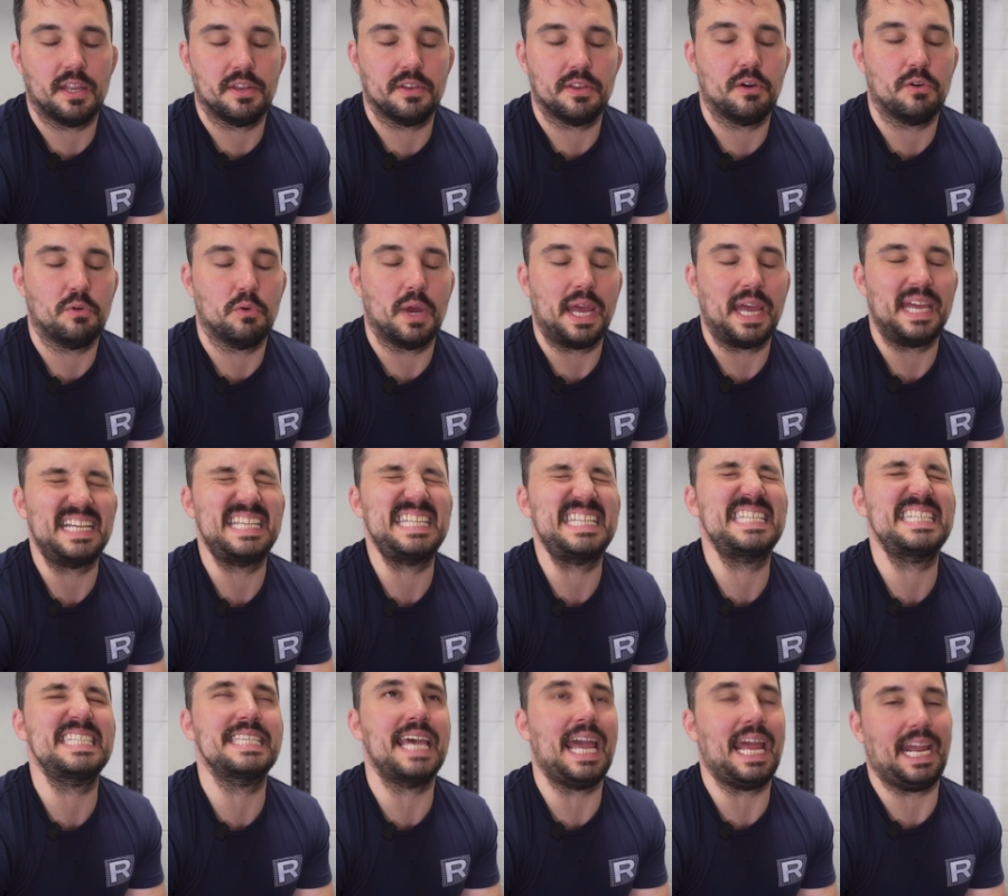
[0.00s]
and know
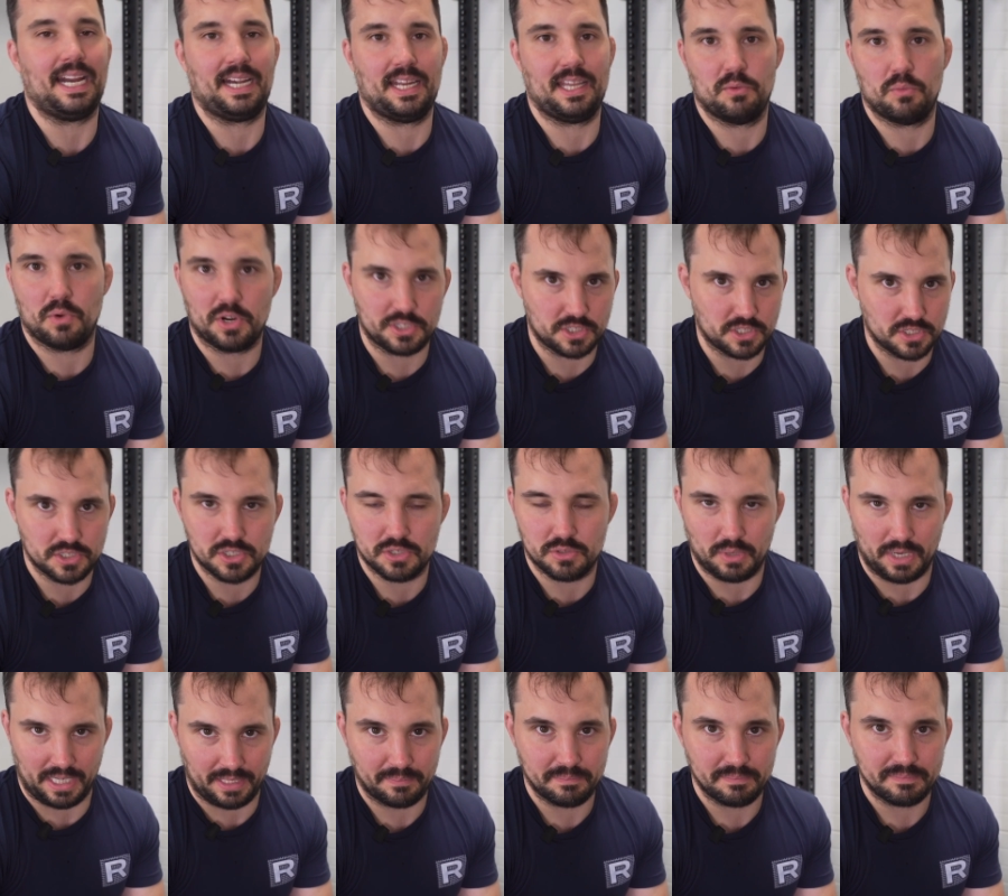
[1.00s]
exactly what you're
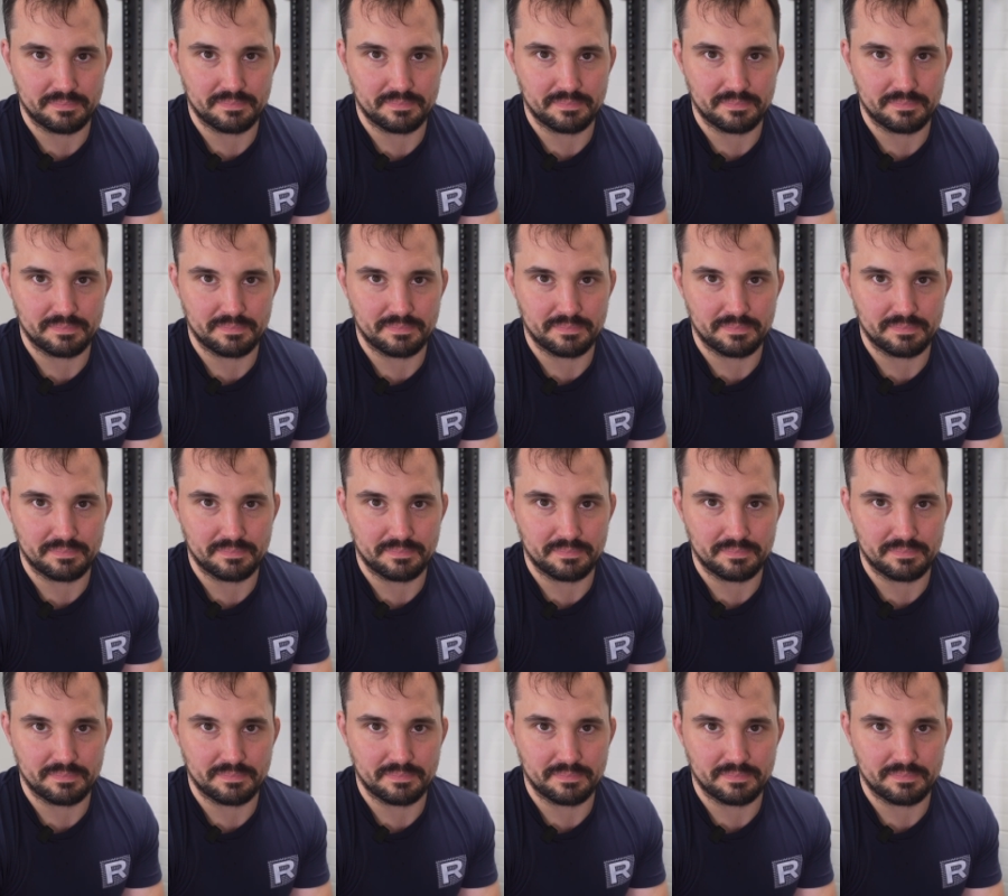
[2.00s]
doing.